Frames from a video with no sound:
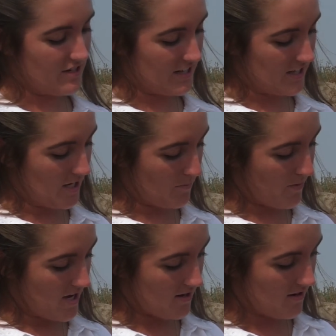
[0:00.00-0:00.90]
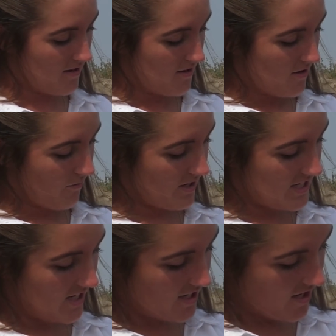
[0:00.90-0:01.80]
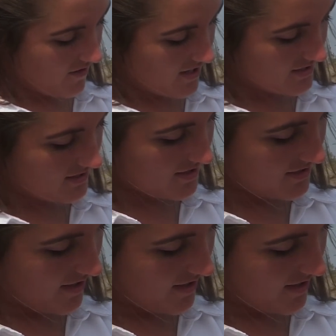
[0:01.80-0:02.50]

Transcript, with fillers: or anything, but we did notice this